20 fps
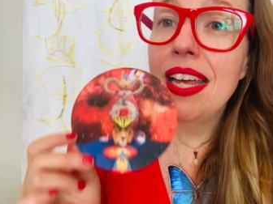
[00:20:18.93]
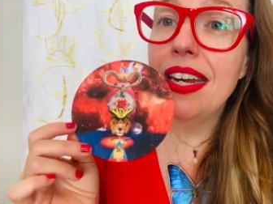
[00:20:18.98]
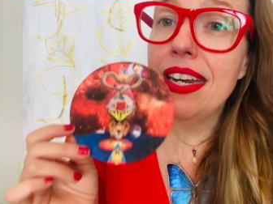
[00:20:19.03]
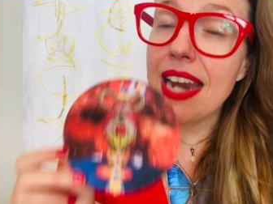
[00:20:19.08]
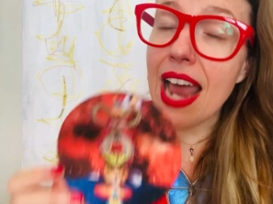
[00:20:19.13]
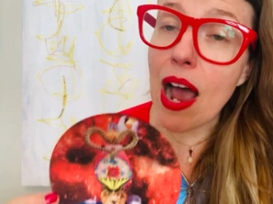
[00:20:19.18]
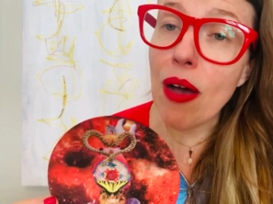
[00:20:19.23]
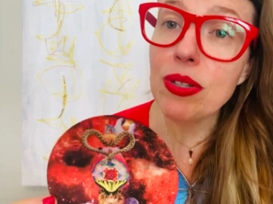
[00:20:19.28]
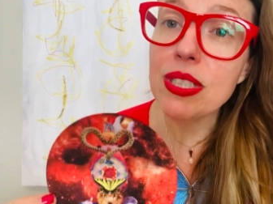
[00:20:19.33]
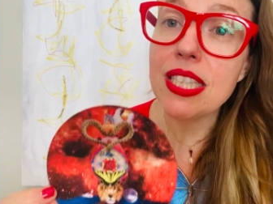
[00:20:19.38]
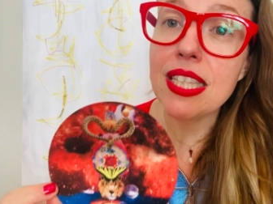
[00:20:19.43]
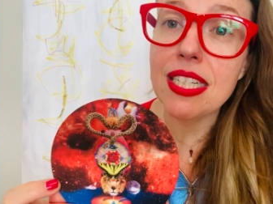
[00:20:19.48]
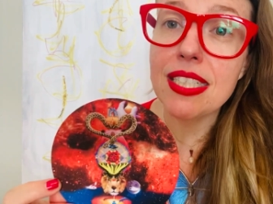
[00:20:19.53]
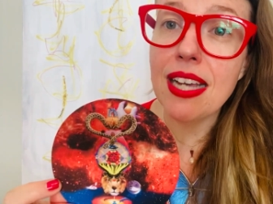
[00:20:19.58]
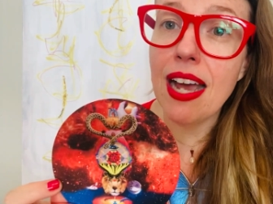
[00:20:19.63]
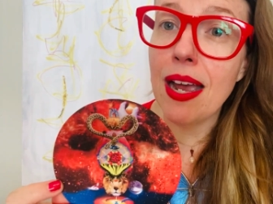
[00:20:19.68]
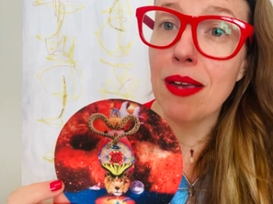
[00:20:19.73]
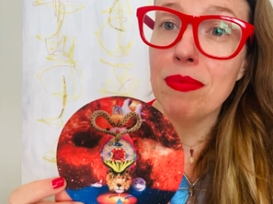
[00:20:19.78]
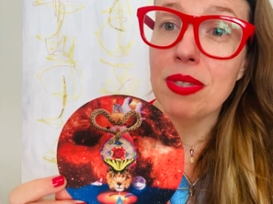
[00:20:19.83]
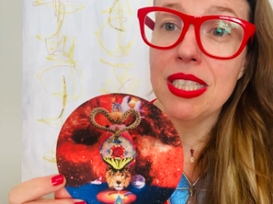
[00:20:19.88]
Now is the
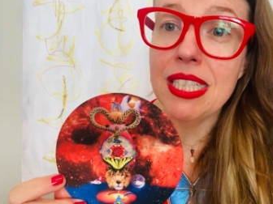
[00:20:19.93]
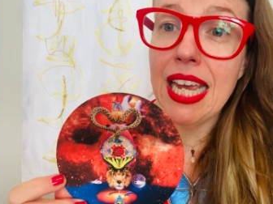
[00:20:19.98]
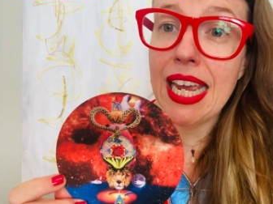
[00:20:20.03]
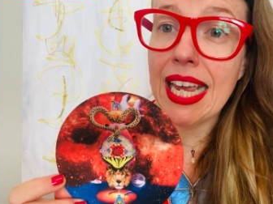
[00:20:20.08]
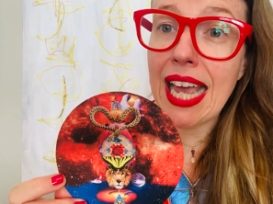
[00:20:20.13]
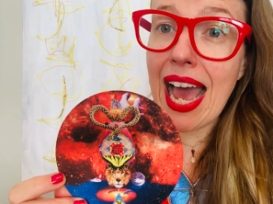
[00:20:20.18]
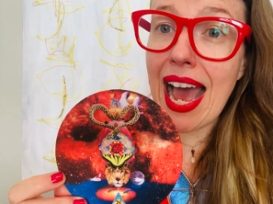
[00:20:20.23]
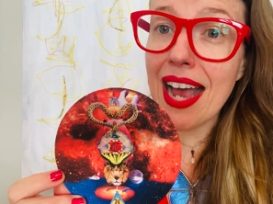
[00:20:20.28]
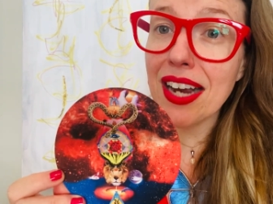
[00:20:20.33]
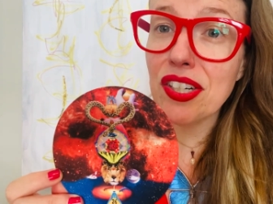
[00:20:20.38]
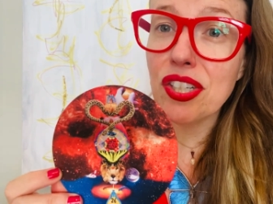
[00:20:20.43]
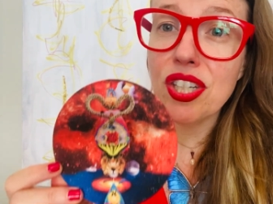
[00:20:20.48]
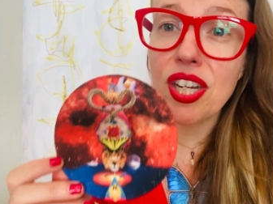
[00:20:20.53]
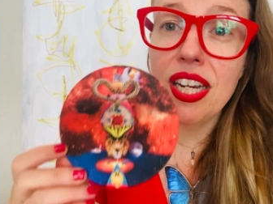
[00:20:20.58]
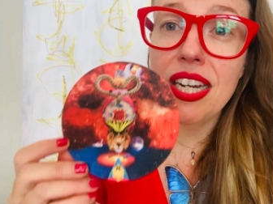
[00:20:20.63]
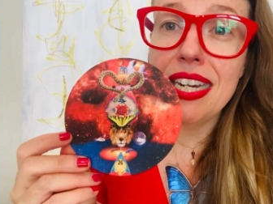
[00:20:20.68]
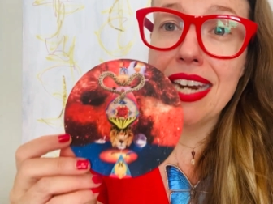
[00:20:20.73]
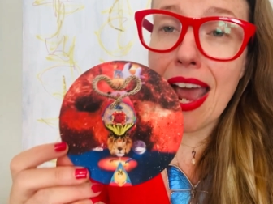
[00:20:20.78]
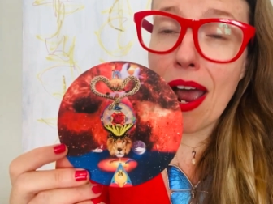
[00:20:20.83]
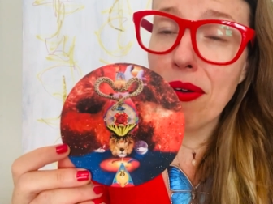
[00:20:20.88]
time to take
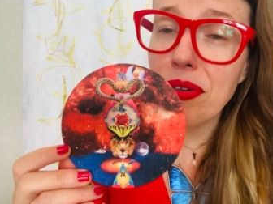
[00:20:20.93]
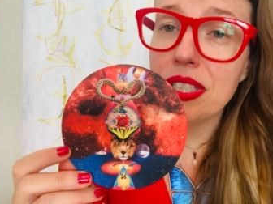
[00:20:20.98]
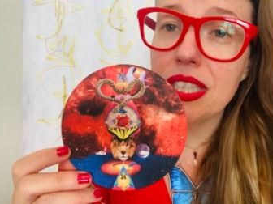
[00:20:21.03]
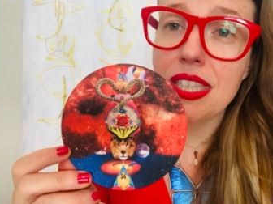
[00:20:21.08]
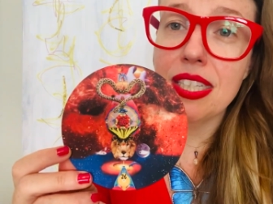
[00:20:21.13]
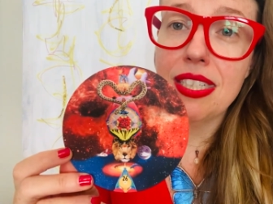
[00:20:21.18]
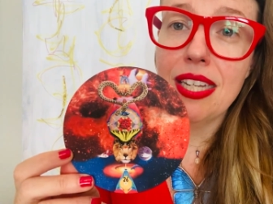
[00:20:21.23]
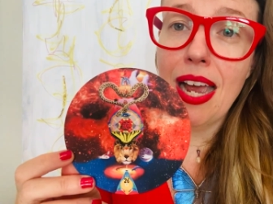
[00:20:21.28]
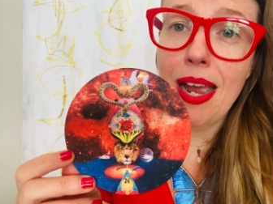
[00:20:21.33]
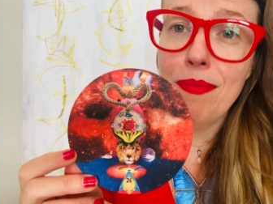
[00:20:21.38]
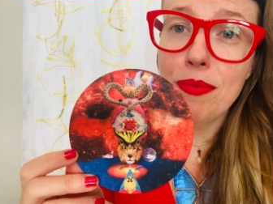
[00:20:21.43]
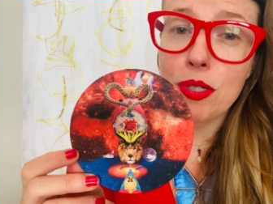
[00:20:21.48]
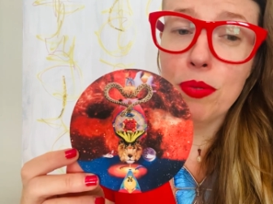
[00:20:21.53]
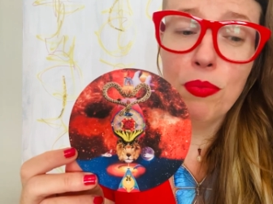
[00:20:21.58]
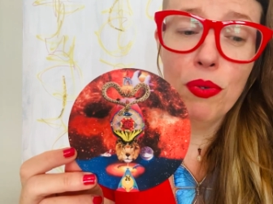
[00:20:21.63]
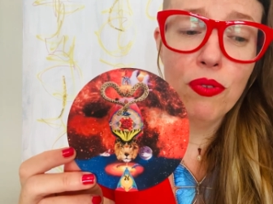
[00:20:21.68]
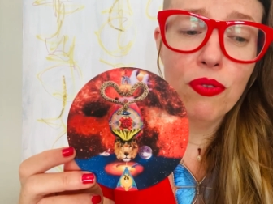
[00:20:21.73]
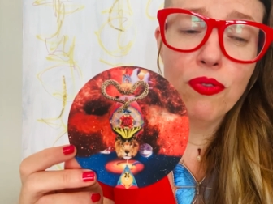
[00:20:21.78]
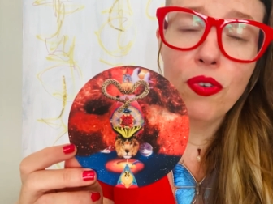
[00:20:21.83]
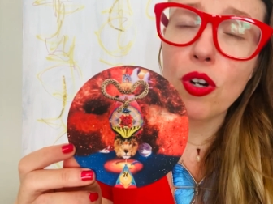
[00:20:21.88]
action. Now is the time to
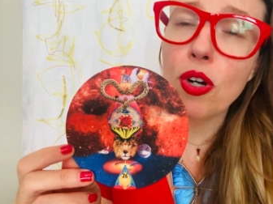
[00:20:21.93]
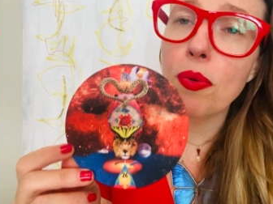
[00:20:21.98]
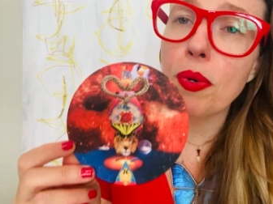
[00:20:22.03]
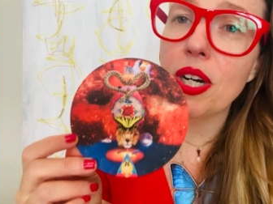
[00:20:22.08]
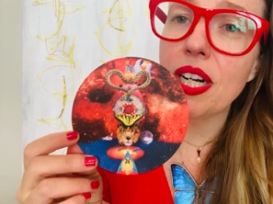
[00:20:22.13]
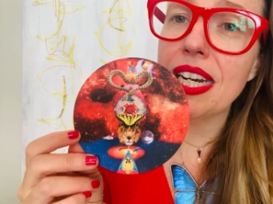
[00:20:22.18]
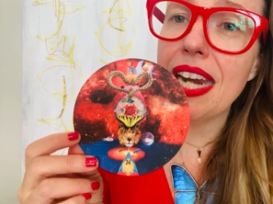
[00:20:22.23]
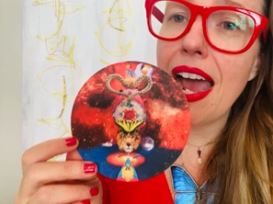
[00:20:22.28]
move forward.